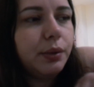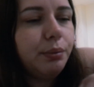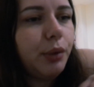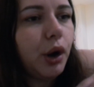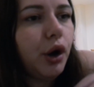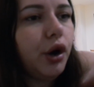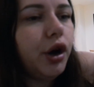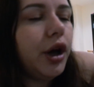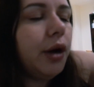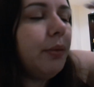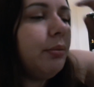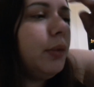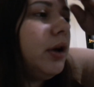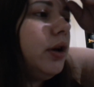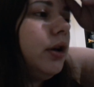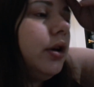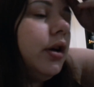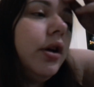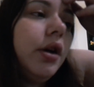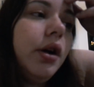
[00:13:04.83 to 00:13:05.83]
the bottom
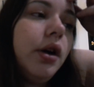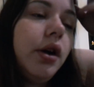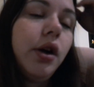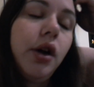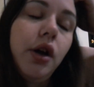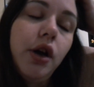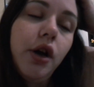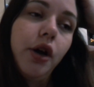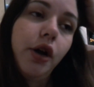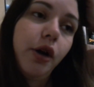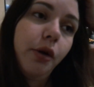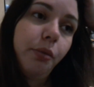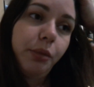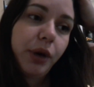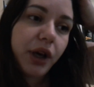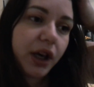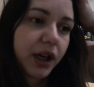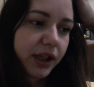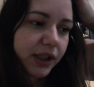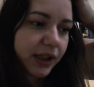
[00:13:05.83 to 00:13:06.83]

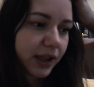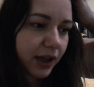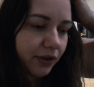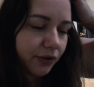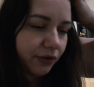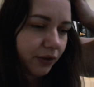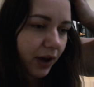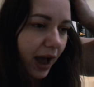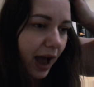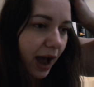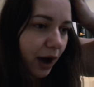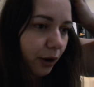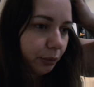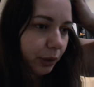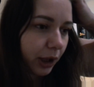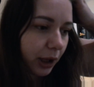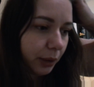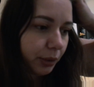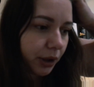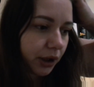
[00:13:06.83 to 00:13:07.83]
because of how
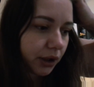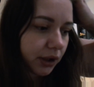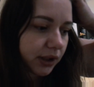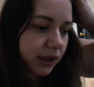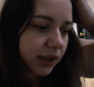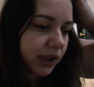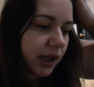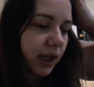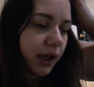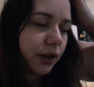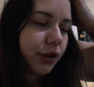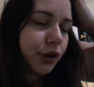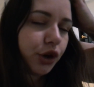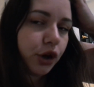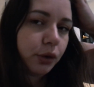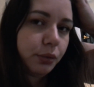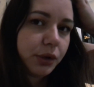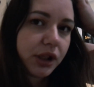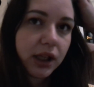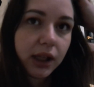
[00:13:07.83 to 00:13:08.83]
people's teeth
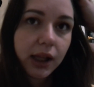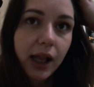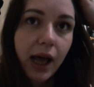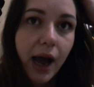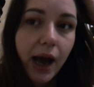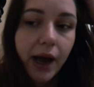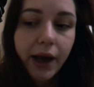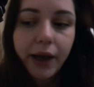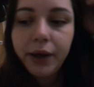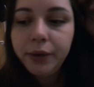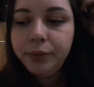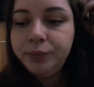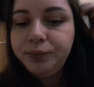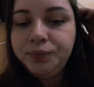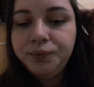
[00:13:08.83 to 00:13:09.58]
come to lie.